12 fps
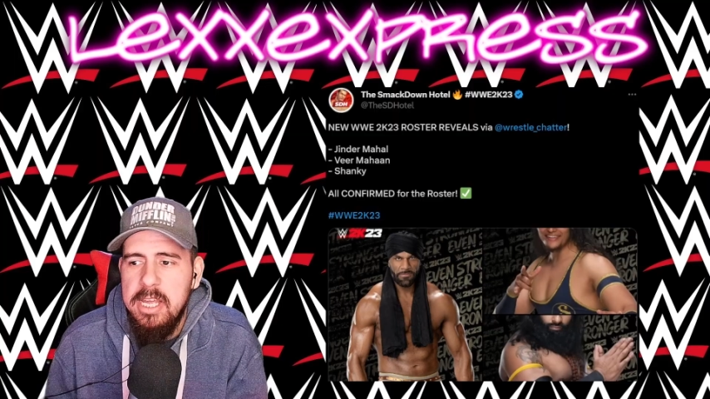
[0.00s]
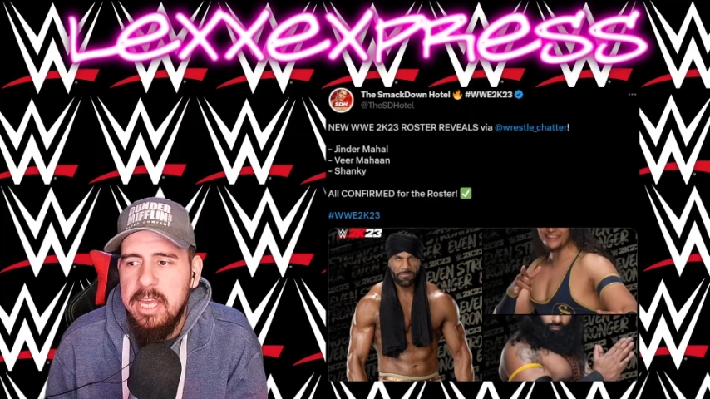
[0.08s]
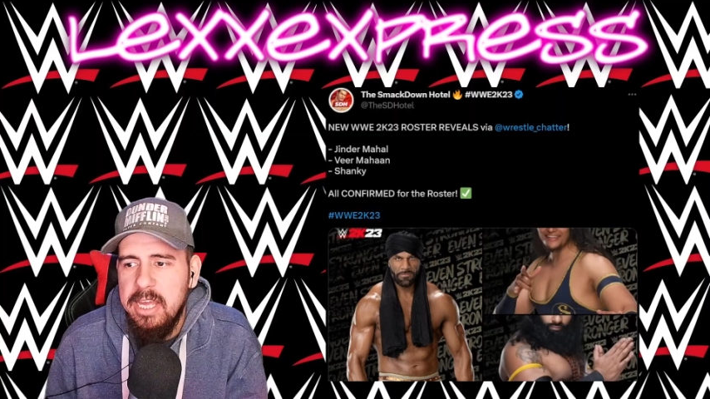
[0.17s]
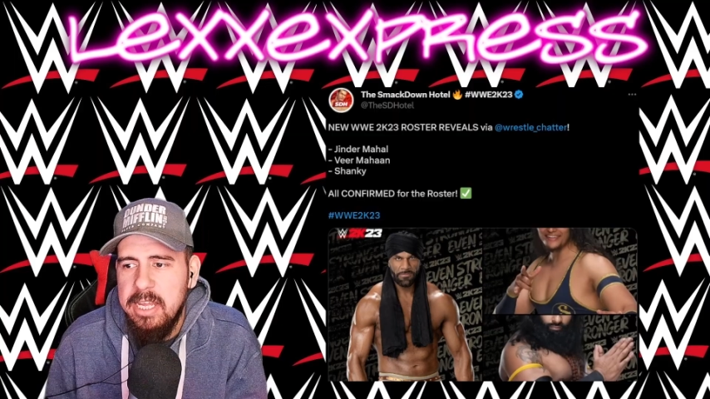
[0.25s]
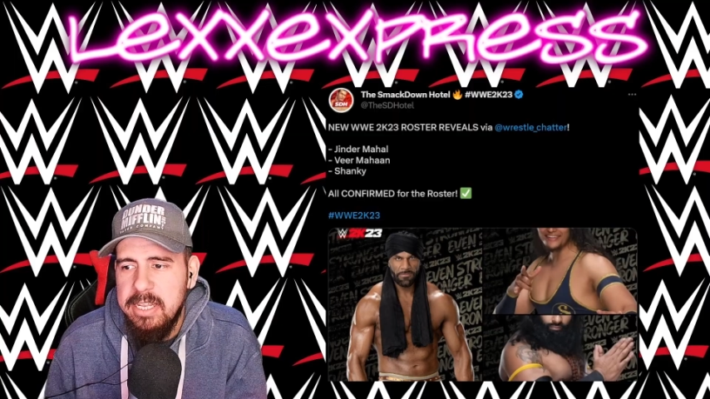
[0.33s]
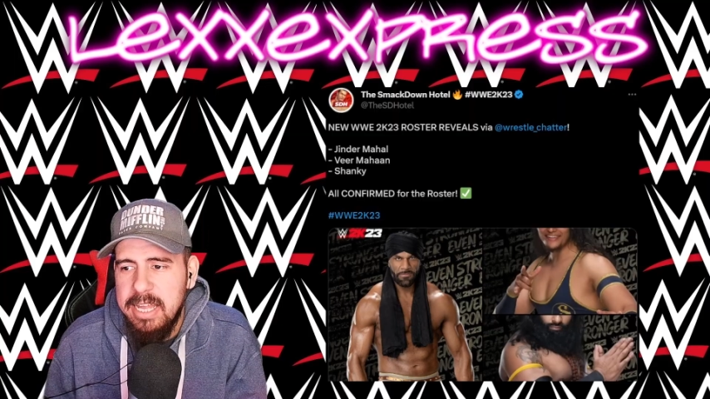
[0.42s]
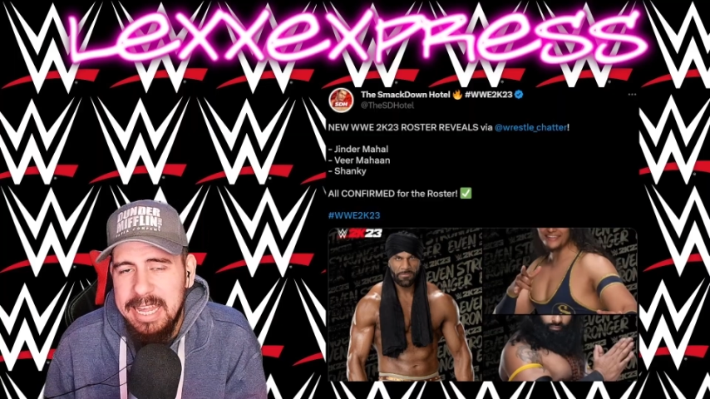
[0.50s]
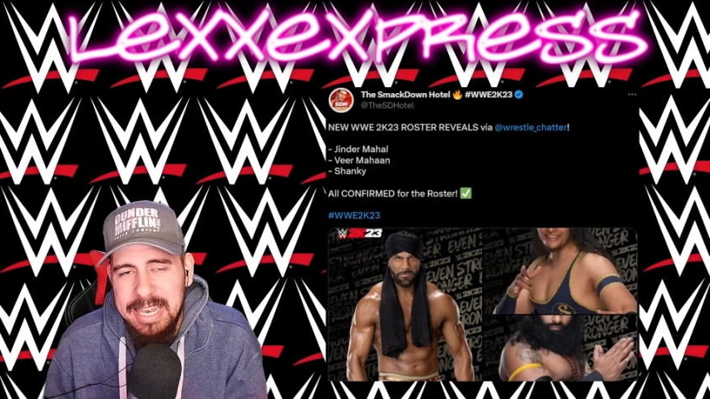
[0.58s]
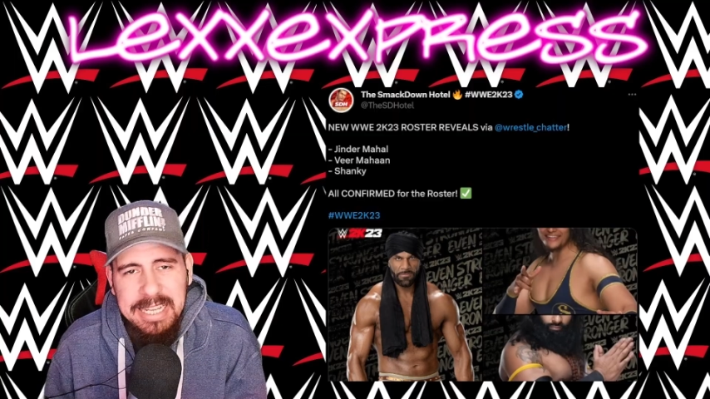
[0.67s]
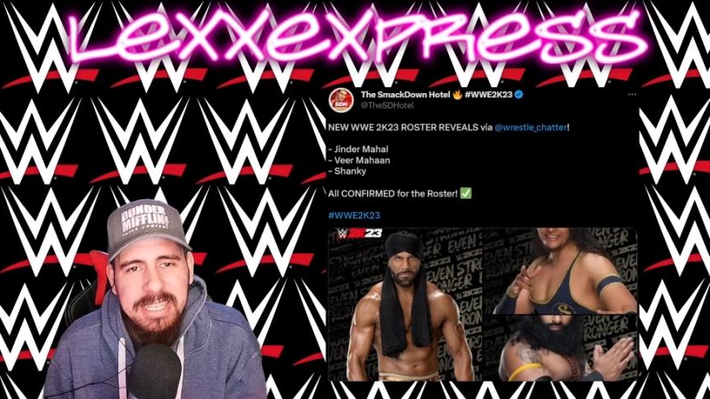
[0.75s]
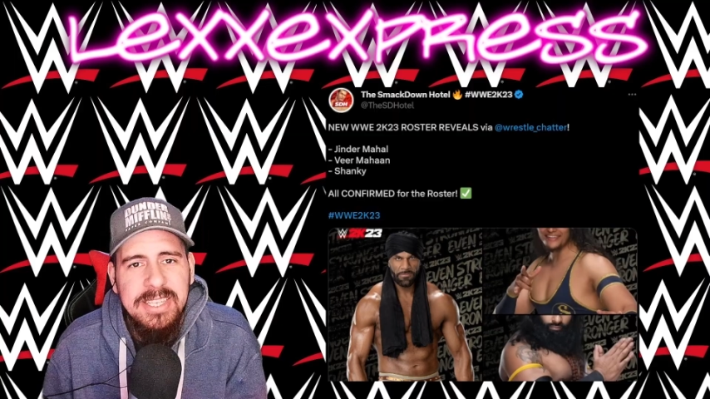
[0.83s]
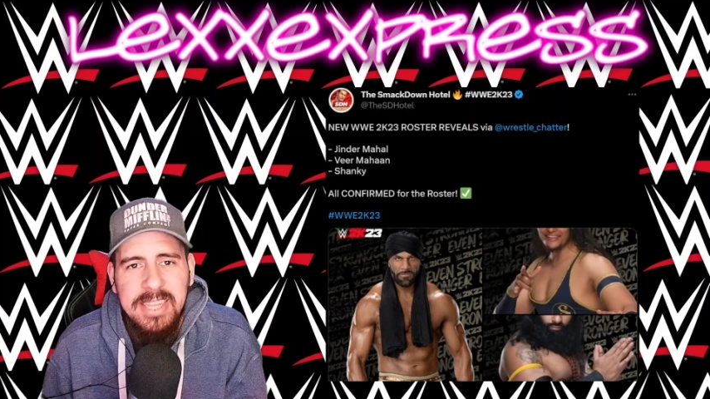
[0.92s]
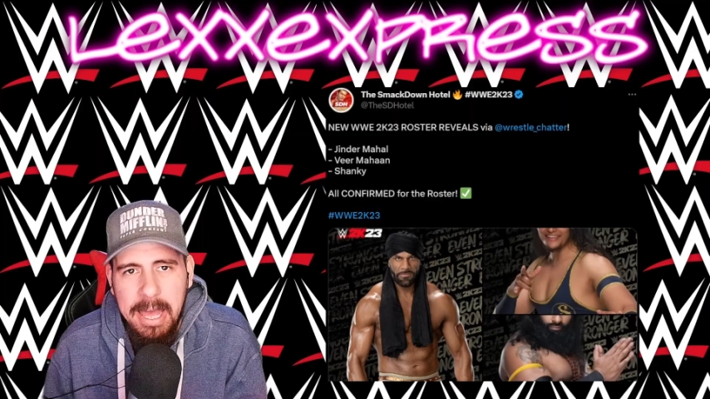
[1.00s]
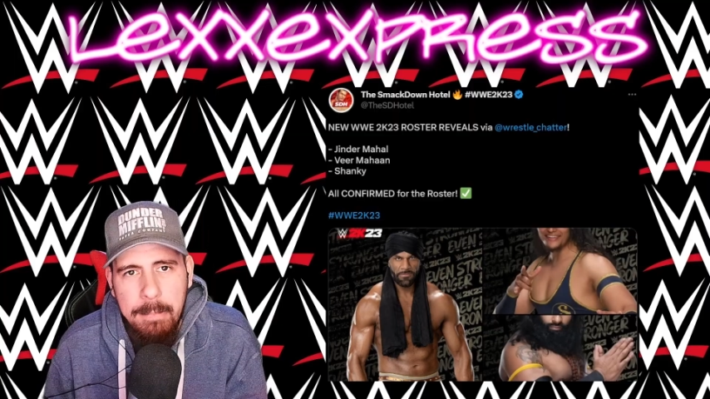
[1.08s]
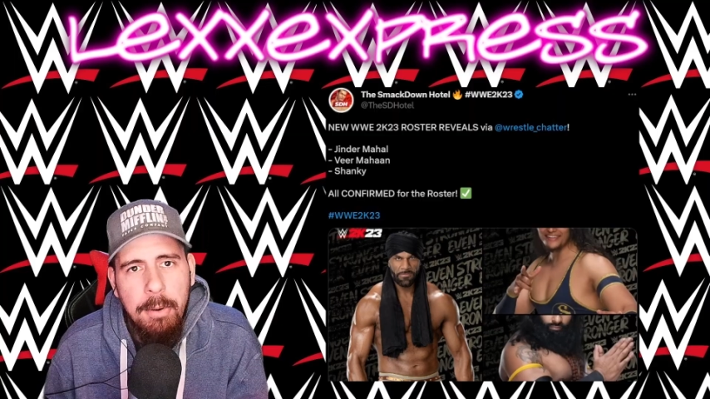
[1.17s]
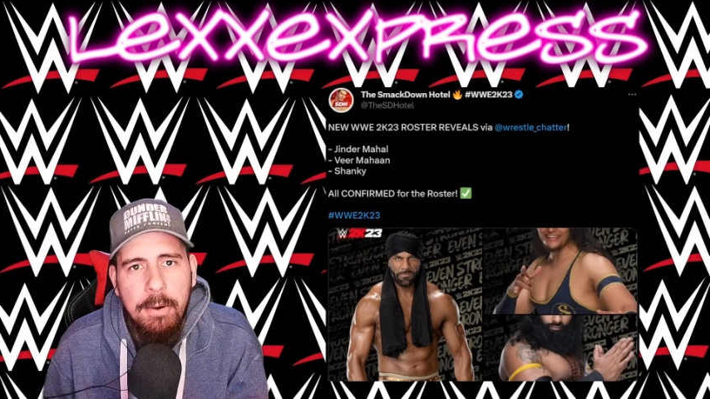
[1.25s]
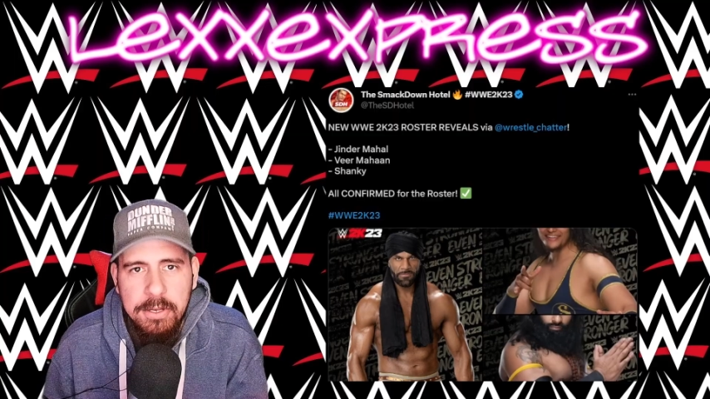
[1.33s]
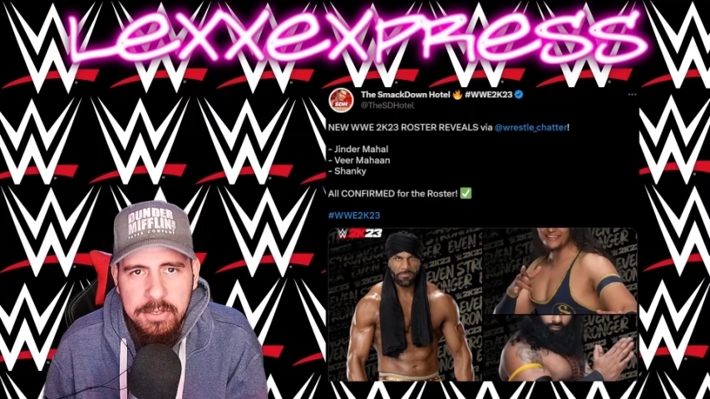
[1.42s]
and at least that
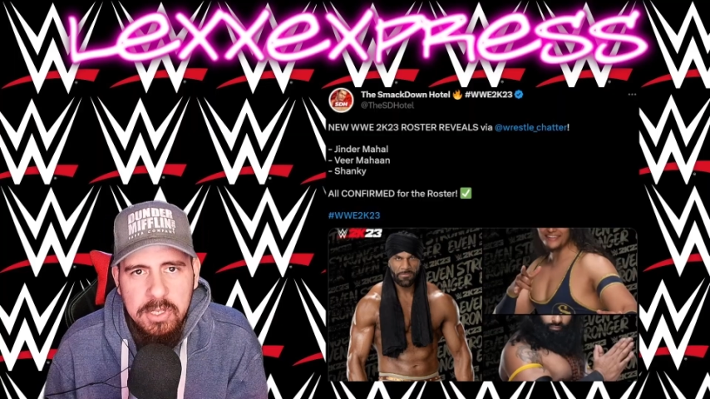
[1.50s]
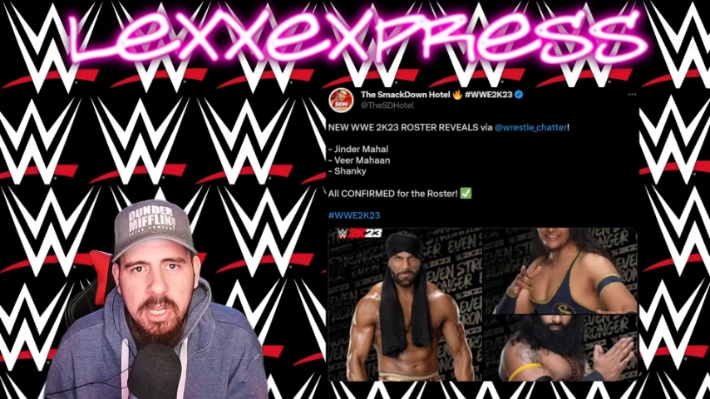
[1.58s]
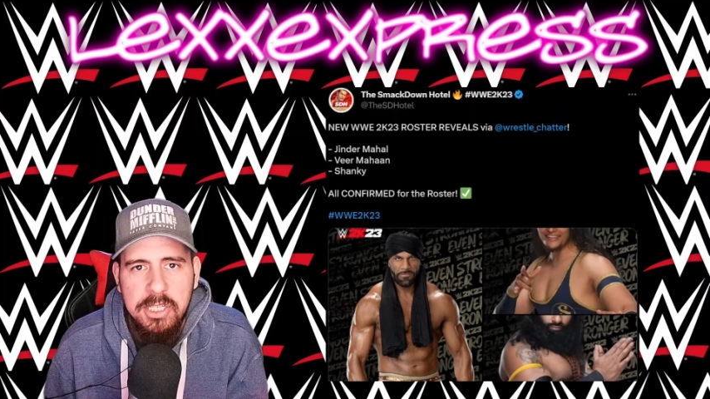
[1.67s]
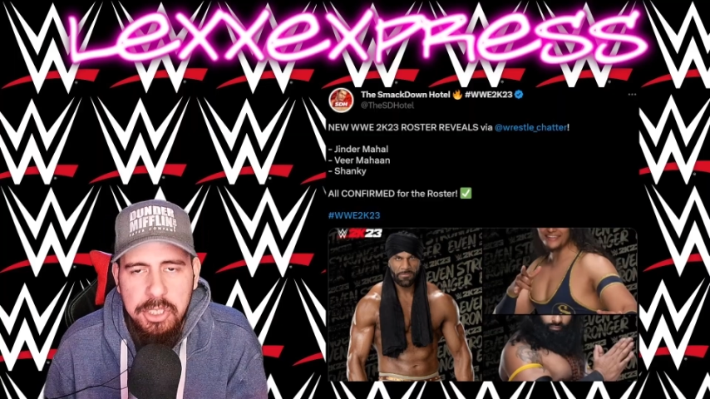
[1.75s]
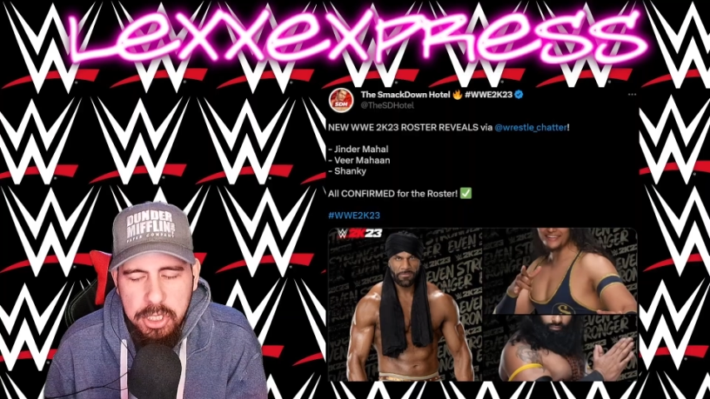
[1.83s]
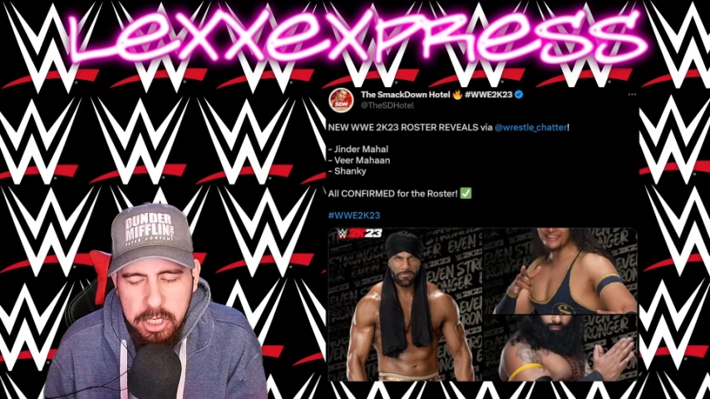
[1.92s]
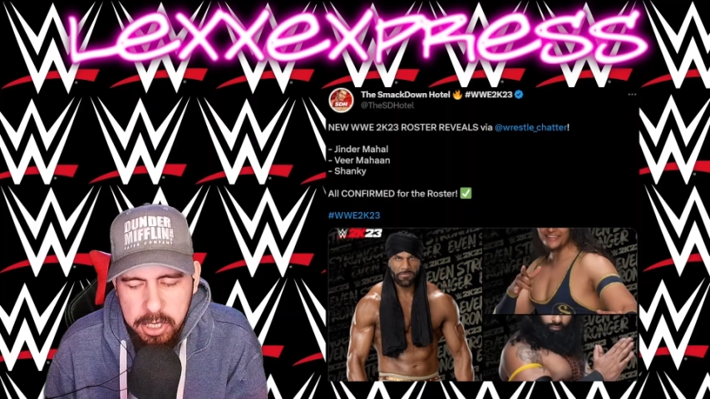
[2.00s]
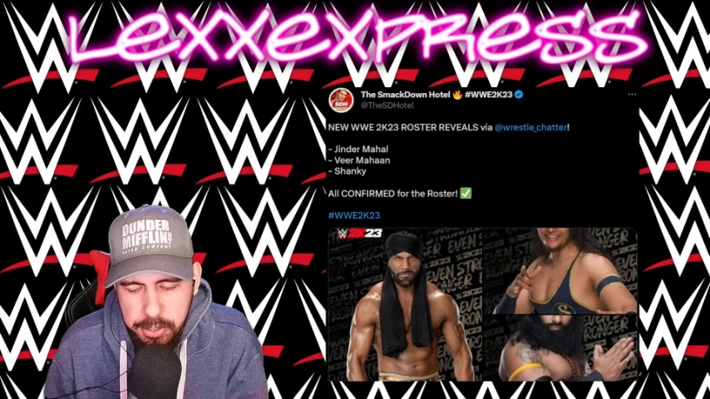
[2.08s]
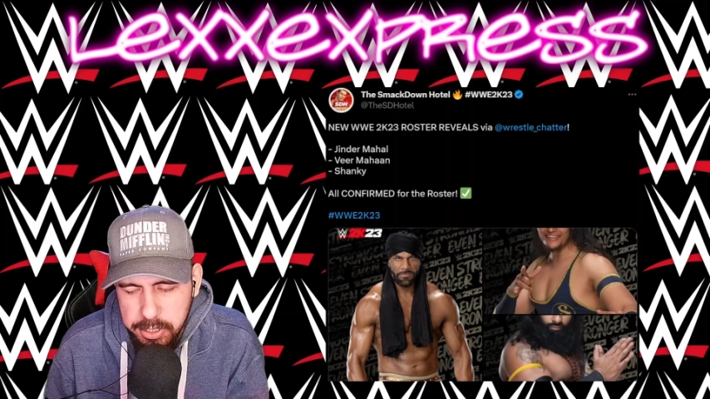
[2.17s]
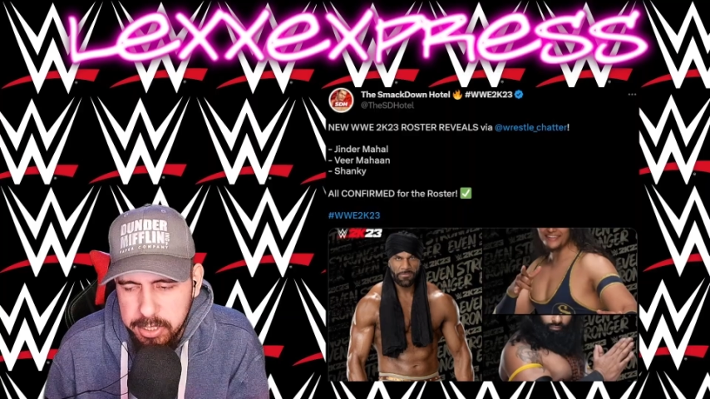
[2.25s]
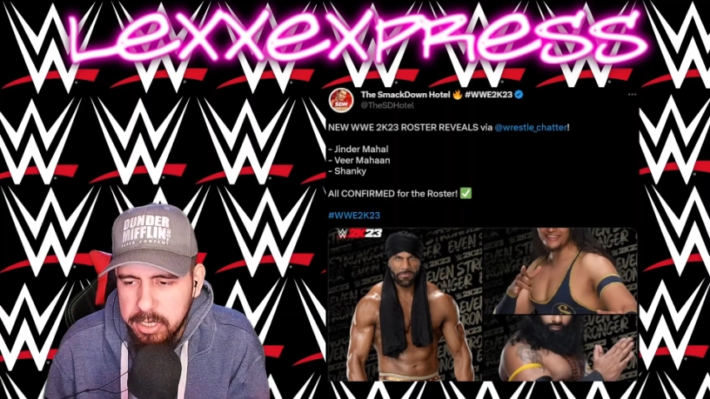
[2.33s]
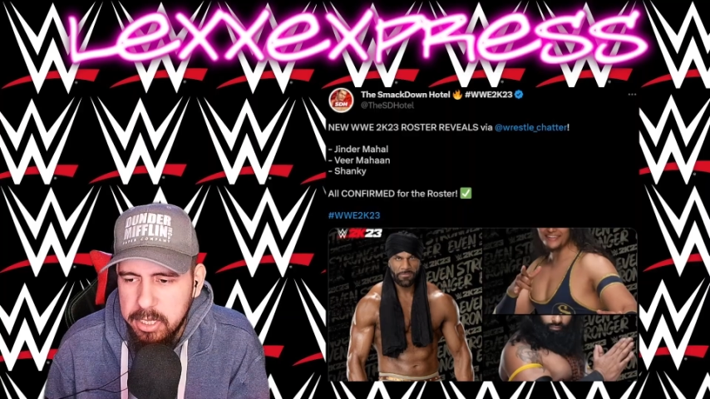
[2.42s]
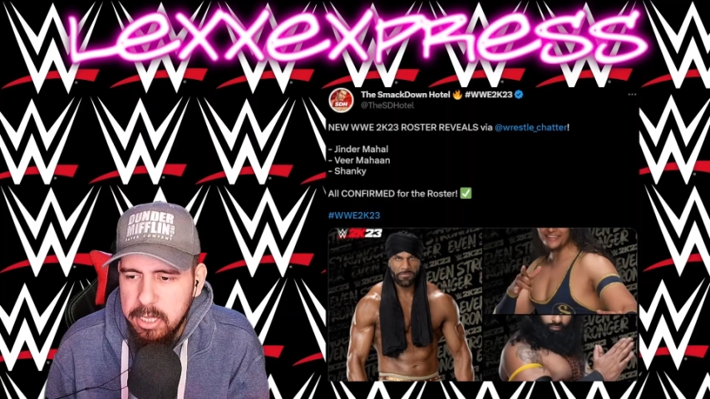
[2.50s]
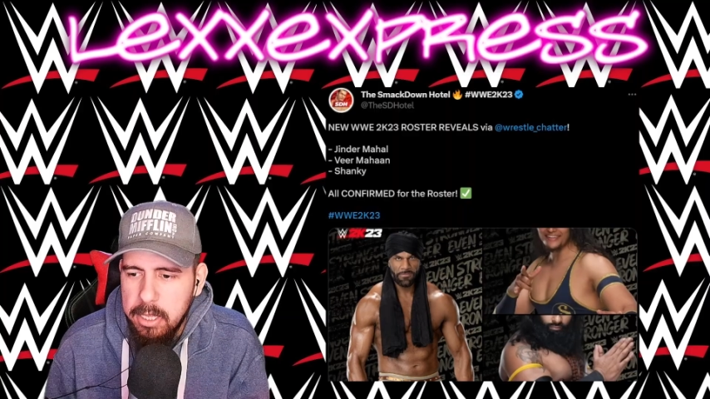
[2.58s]
part is not generic.